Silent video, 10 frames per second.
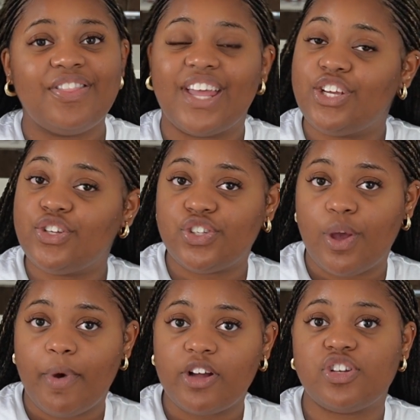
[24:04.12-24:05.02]
thank you
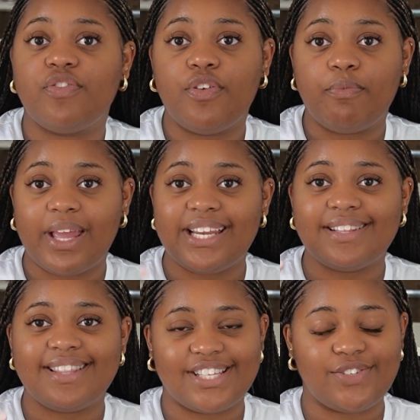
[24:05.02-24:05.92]
so much if you've made
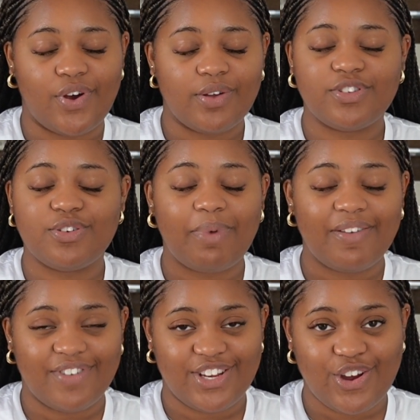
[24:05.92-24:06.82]
it this far into my
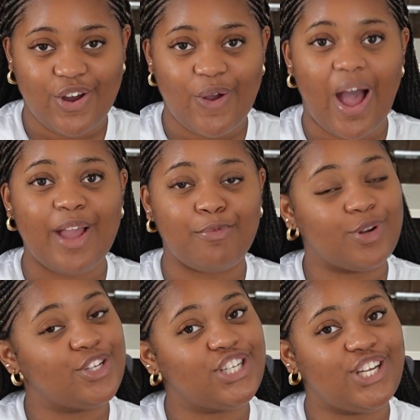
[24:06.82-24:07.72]
video. I
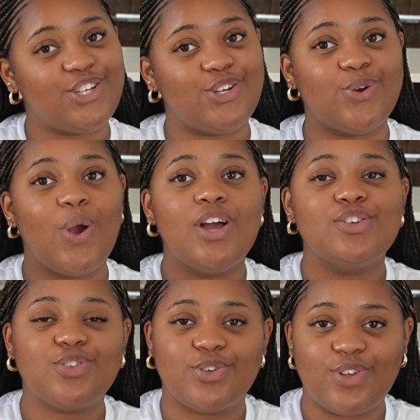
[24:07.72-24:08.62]
appreciate you
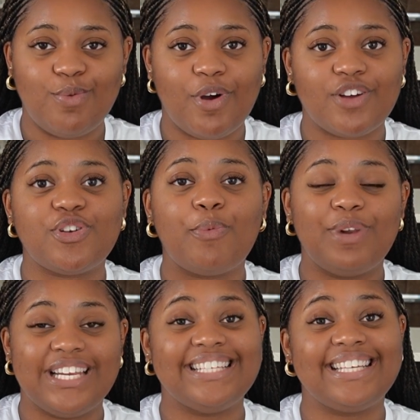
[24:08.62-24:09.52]
so much.
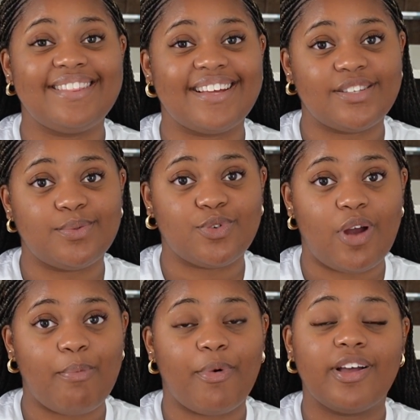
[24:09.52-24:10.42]
Please hit that
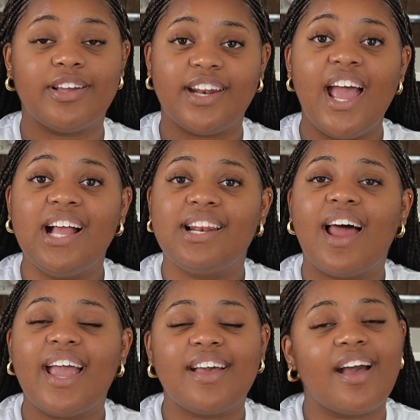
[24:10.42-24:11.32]
subscribe button,
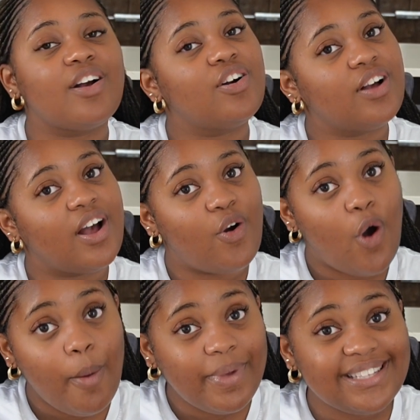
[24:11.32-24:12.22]
like,
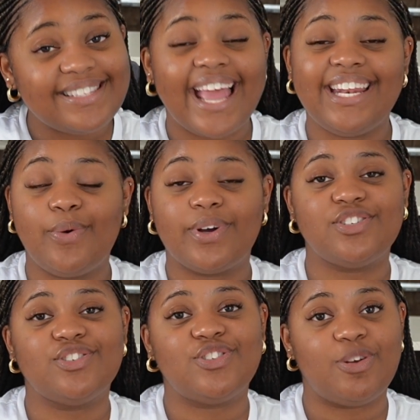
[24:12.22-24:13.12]
comment any
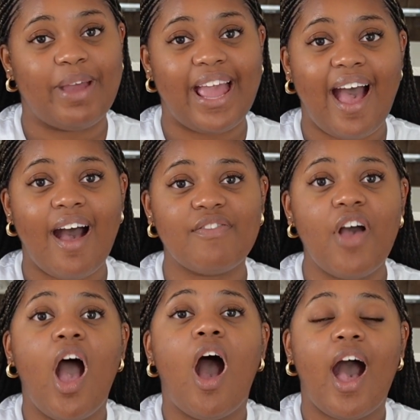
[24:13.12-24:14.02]
questions you may have.
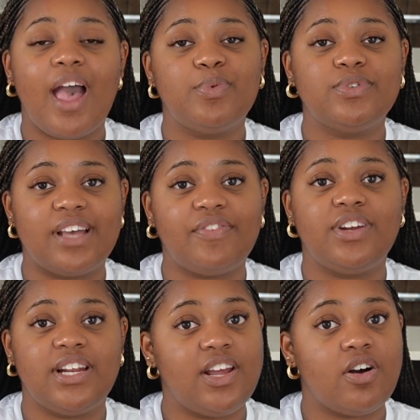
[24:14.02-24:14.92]
I will
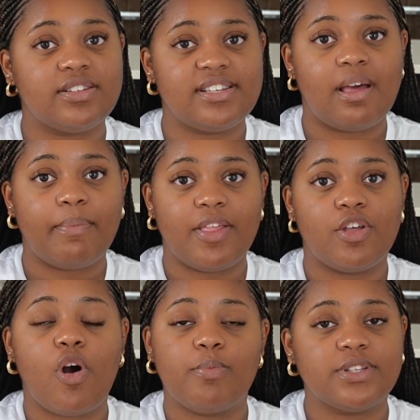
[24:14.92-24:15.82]
definitely answer them in
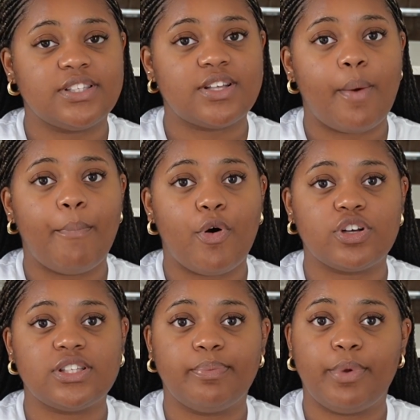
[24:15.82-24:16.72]
the comments
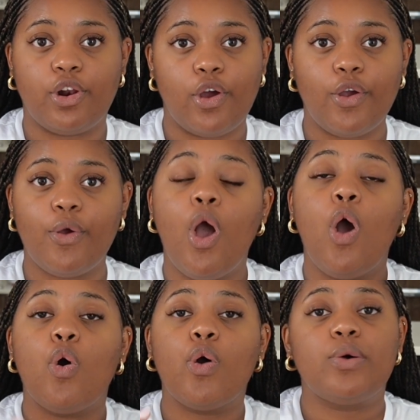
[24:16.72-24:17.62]
box
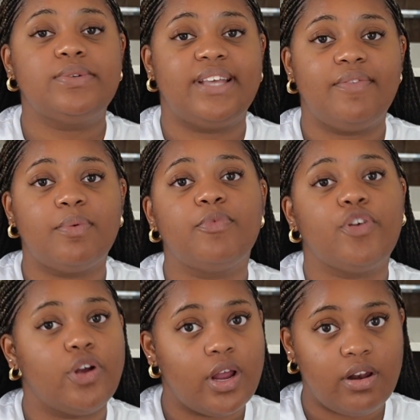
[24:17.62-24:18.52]
below, or I'll save them
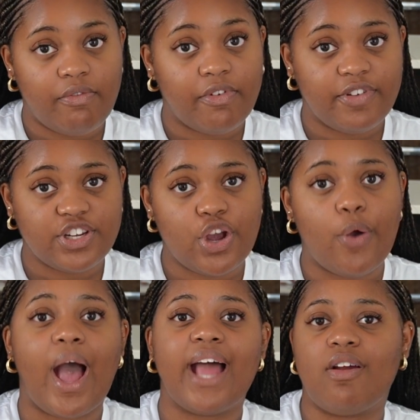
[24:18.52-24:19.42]
for another
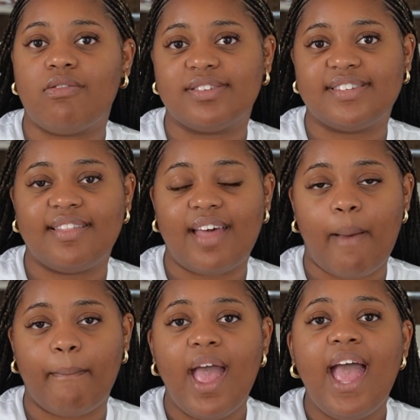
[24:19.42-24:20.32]
video and answer
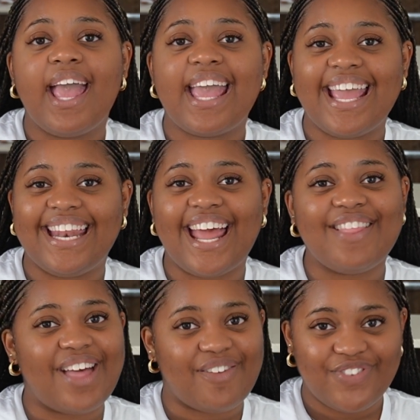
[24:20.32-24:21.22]
them in
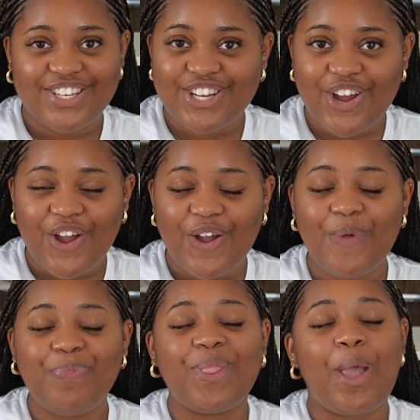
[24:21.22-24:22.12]
that
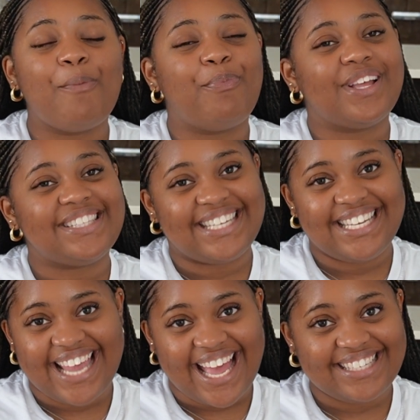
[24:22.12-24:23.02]
video. But
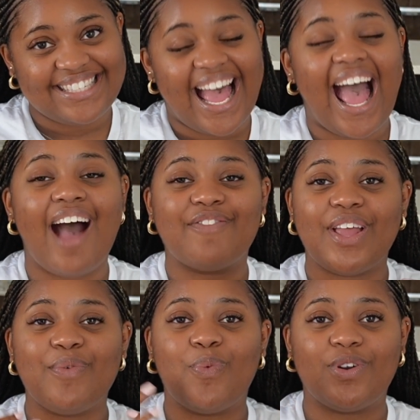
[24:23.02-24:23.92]
yes, have
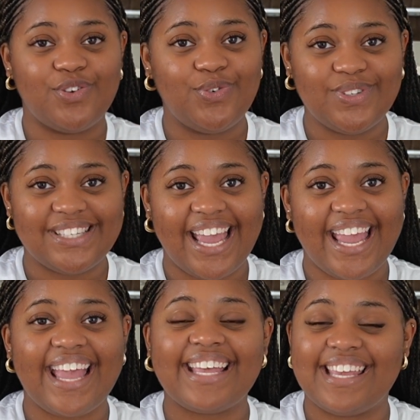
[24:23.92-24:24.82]
a wonderful
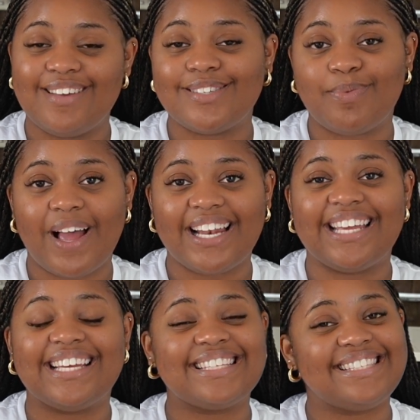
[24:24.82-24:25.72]
day, keep
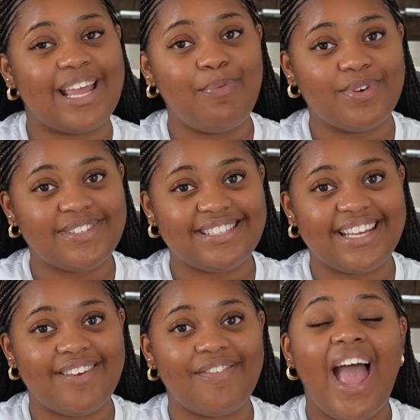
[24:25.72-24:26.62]
smiling, stay
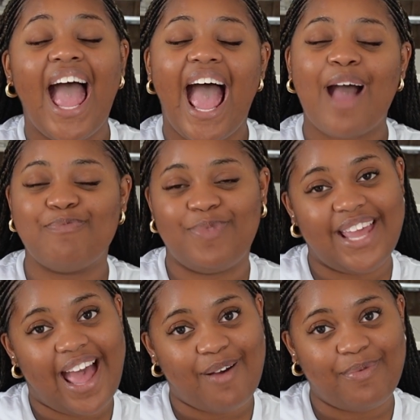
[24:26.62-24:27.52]
positive, and be
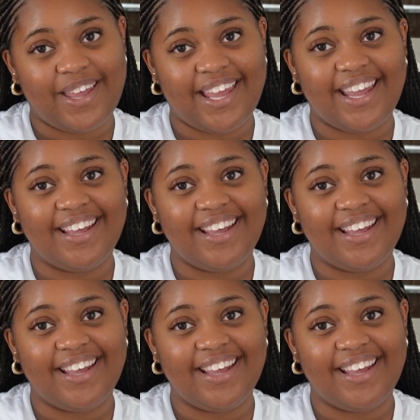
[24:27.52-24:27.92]
happy.